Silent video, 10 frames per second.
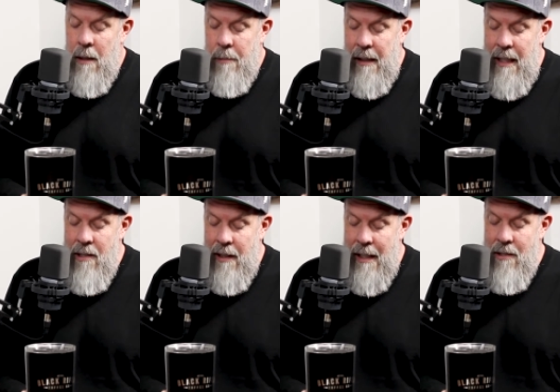
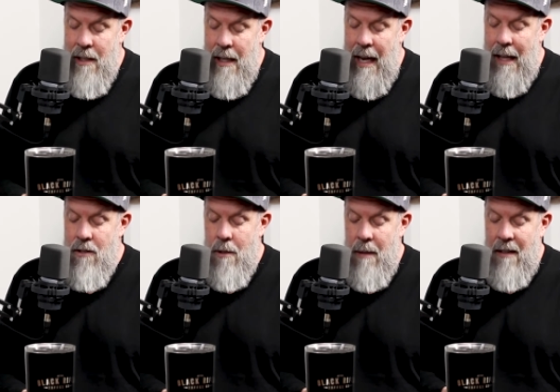Please listen and
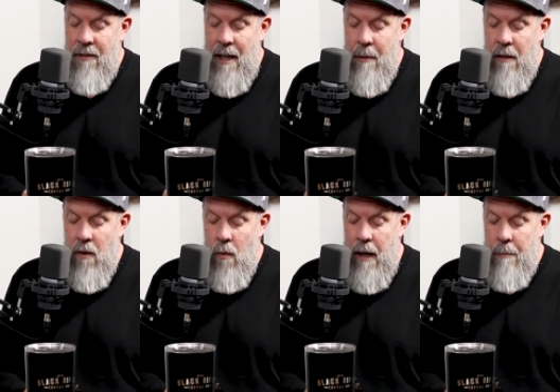answer me, for I'm
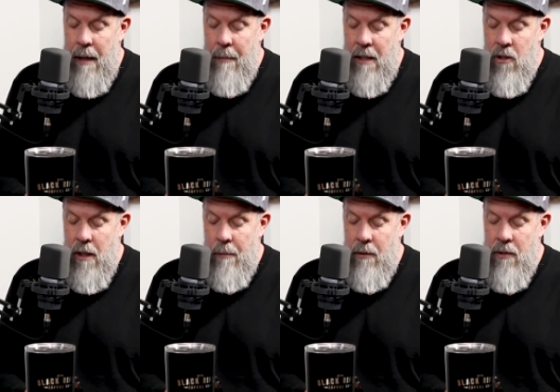overwhelmed by my
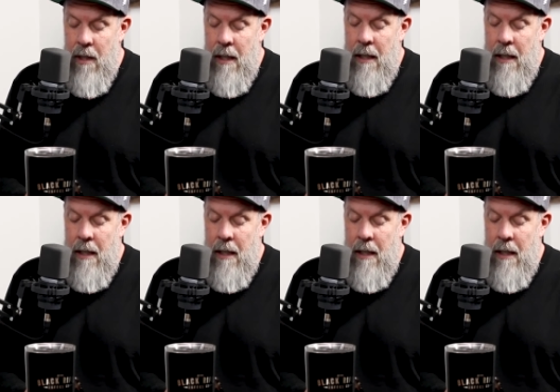troubles.